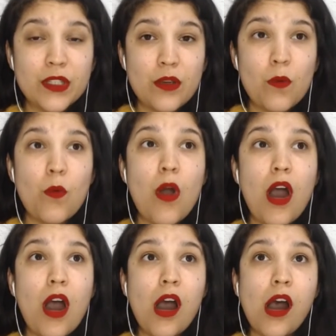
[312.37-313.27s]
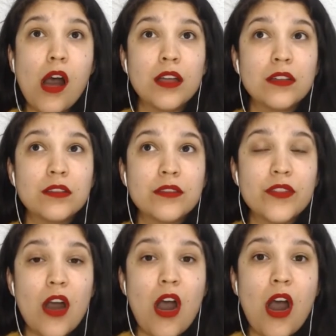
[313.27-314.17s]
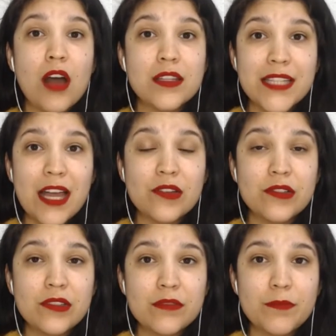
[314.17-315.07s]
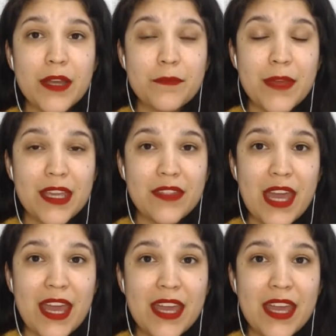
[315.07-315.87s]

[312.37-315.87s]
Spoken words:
Wa, the ah sound by making the A,